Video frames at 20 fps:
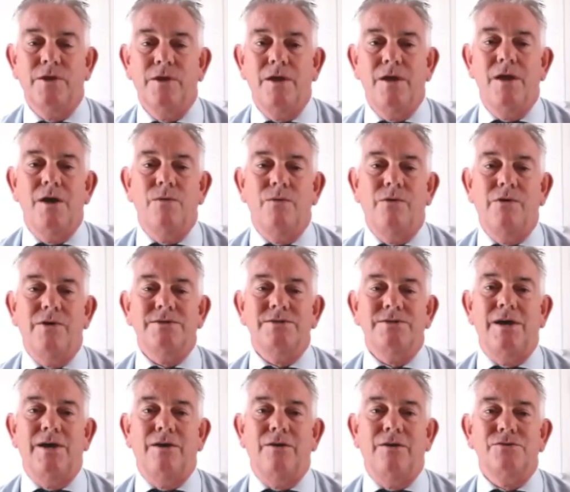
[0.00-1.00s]
where I sat
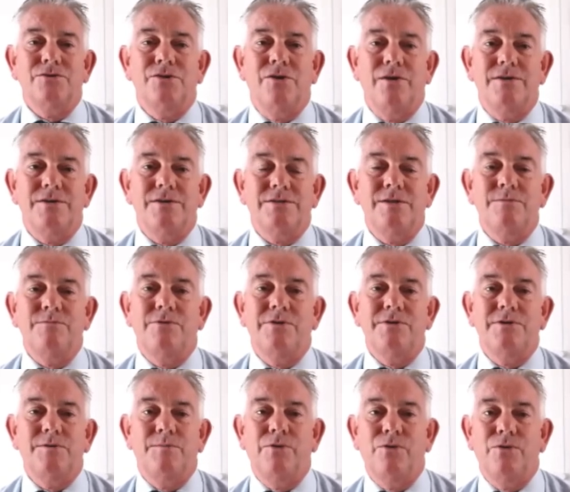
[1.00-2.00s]
alongside a similarly
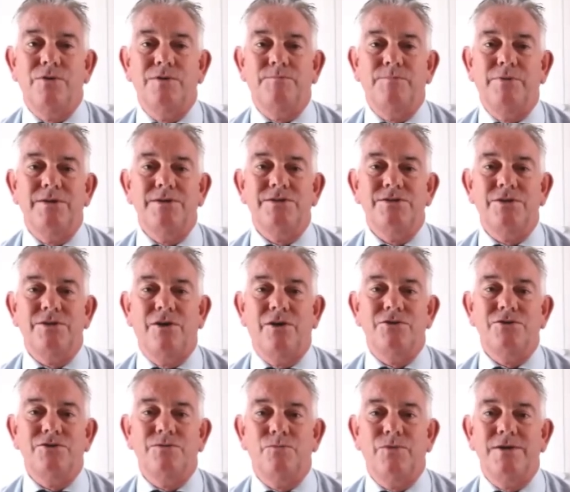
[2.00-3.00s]
deployed police
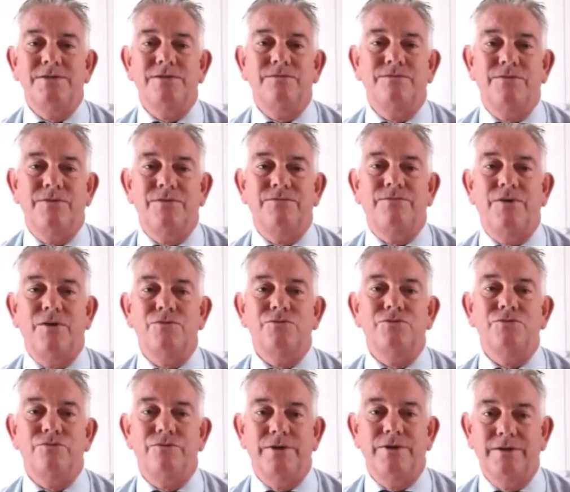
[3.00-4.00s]
sergeant waiting for the phone to
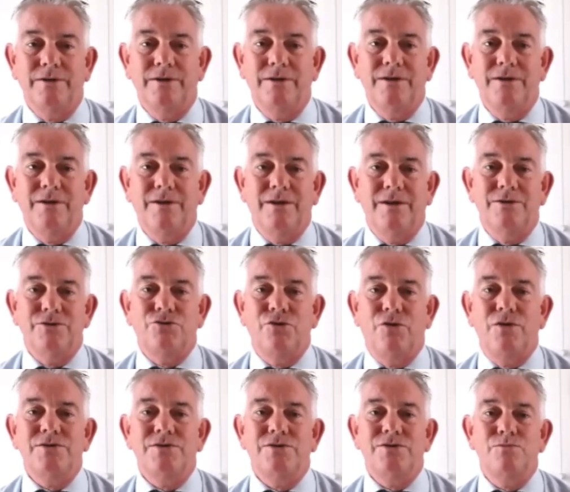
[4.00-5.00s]
ring and trying
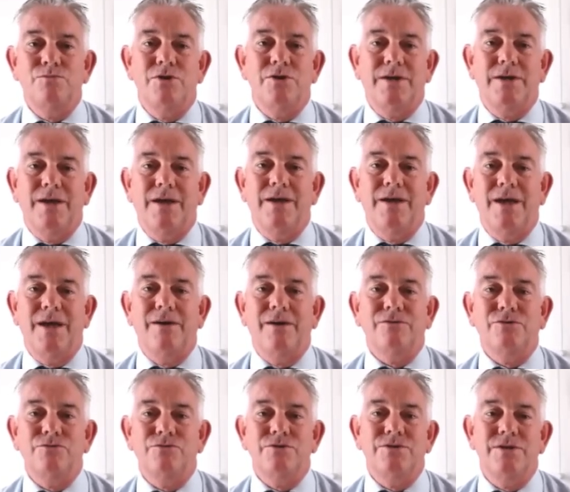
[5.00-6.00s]
to work out how to receive